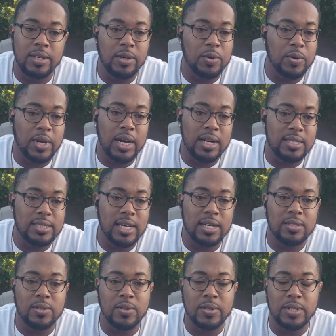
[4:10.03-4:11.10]
No
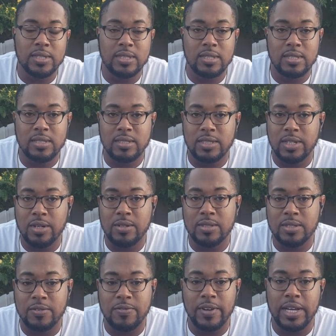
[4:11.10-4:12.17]
contact orders,
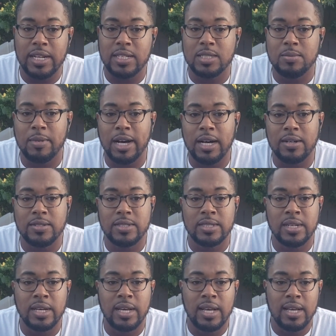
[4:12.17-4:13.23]
turned to faded
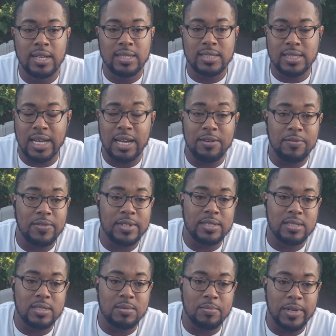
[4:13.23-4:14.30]
smiles. Skype
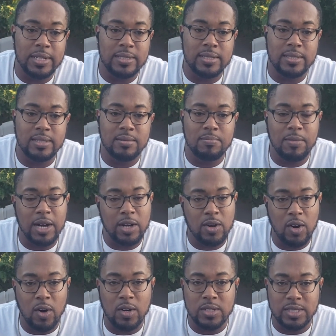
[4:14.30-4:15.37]
visits missed, my
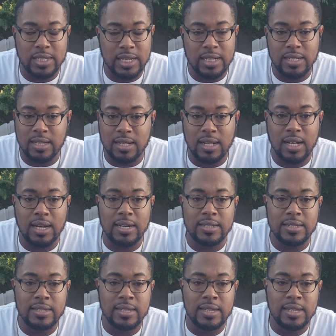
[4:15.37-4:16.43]
calls steady
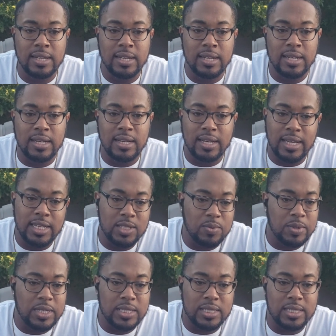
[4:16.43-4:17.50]
decline. He's
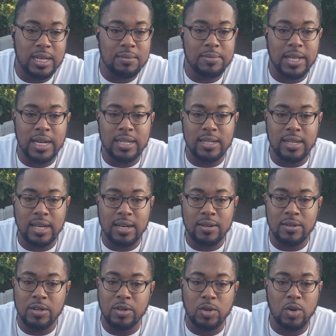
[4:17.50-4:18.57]
with his stepdaddy
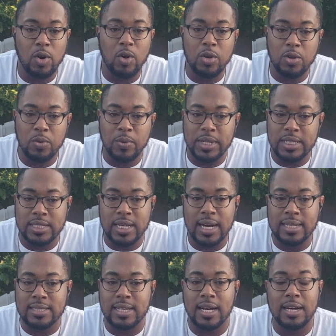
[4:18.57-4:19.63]
now, he'll call you when he's
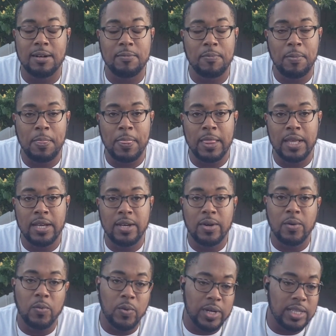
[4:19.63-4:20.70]
got time.
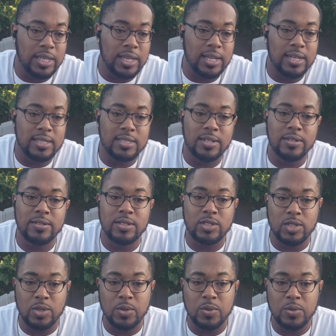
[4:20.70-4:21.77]
1 year turned
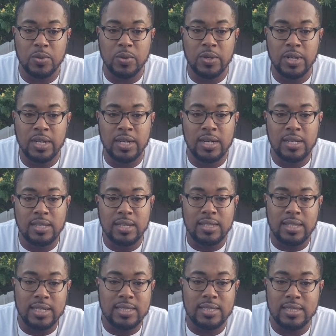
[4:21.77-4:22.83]
to 2, the
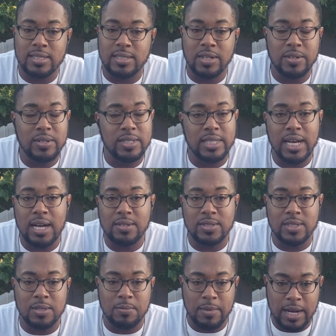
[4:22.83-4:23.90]
distance turned to
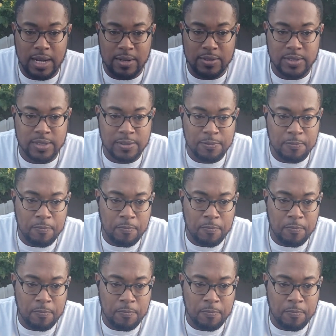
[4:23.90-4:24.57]
thousands of miles.